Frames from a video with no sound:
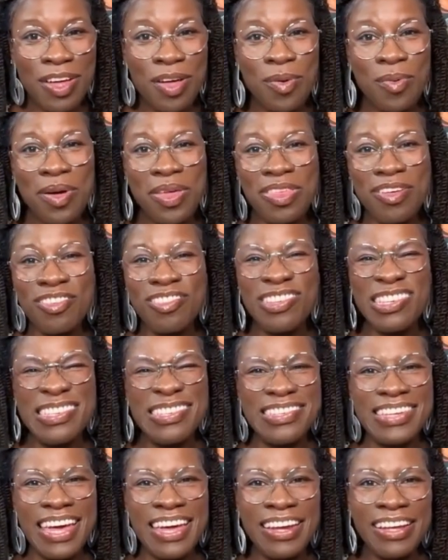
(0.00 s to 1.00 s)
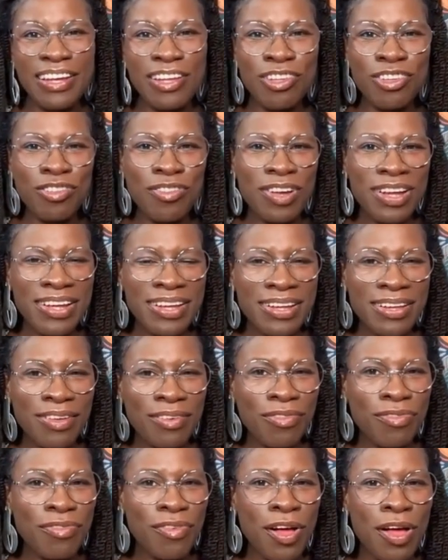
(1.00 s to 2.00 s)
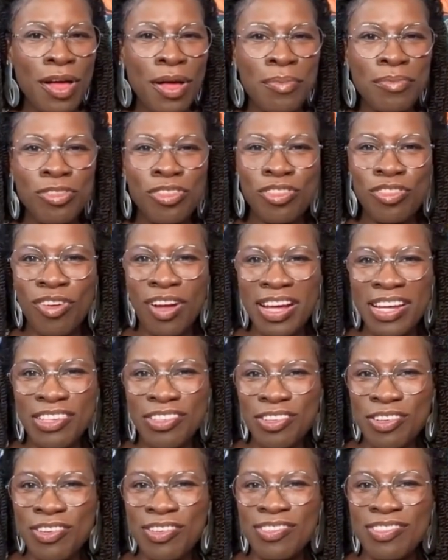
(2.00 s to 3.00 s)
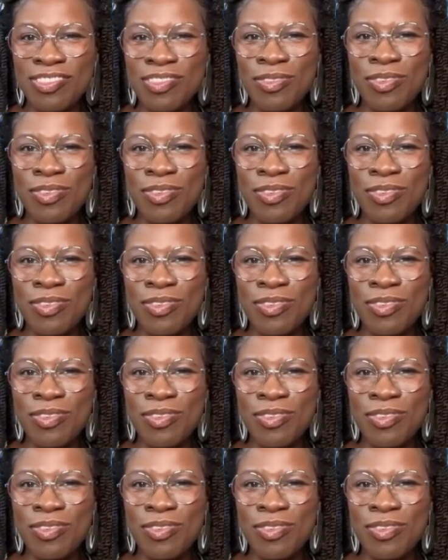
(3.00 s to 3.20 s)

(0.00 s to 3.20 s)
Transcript: whether she's getting a drink from strangers,